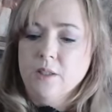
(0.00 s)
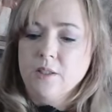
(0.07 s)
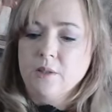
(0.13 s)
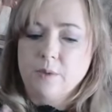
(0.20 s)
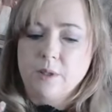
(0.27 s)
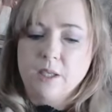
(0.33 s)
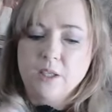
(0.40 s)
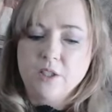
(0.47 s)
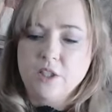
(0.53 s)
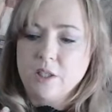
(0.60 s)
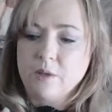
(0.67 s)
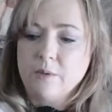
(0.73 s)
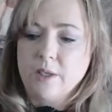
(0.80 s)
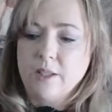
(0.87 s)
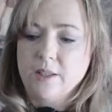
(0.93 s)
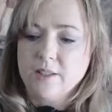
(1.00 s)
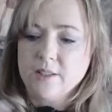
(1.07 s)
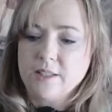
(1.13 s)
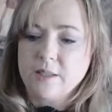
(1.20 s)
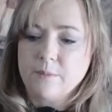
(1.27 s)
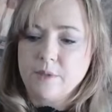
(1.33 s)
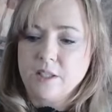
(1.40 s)
so we are showing
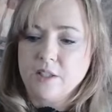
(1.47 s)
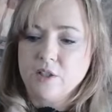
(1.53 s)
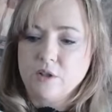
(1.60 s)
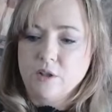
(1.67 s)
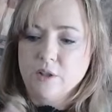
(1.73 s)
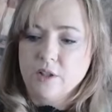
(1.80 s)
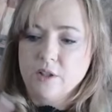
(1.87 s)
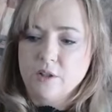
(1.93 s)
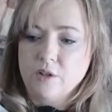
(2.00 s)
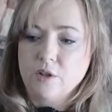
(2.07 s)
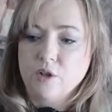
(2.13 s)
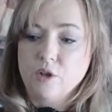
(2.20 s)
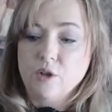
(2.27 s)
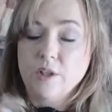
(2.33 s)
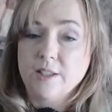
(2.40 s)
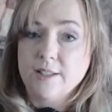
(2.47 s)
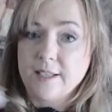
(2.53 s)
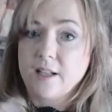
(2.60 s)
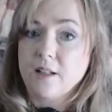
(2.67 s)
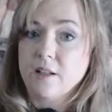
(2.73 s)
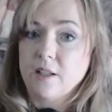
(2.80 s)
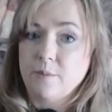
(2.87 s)
that something's not, not
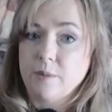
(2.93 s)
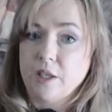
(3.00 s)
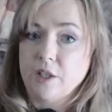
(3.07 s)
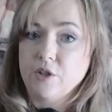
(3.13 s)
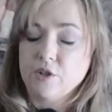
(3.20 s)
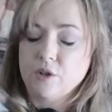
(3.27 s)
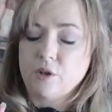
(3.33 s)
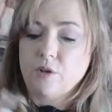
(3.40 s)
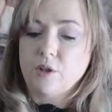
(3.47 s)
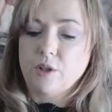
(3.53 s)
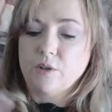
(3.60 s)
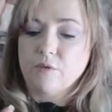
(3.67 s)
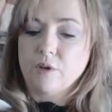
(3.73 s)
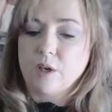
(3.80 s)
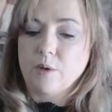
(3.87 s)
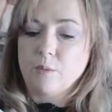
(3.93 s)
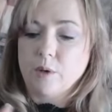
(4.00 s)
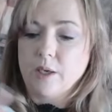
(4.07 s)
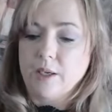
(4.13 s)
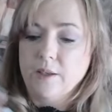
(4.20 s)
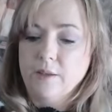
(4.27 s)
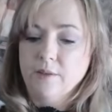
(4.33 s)
exactly being shown in the right
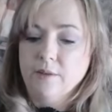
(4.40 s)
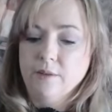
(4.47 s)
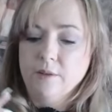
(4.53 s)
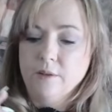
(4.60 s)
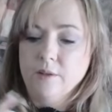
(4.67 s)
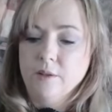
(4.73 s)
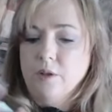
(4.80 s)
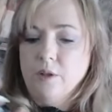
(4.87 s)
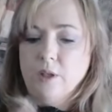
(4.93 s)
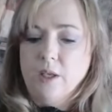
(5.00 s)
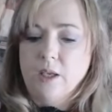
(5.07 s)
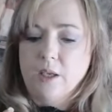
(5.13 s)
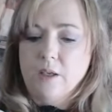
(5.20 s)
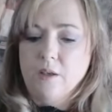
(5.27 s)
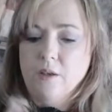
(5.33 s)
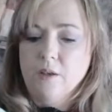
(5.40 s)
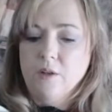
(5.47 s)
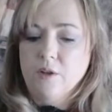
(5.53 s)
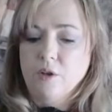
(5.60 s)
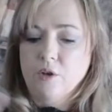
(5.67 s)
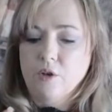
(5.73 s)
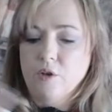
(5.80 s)
way. Okay,
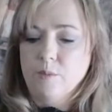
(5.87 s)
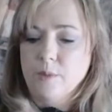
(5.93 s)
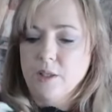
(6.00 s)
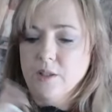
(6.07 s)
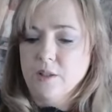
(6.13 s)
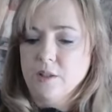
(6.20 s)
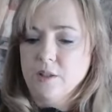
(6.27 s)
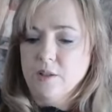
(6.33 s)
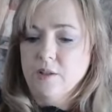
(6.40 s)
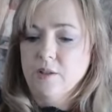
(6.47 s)
the Hermit.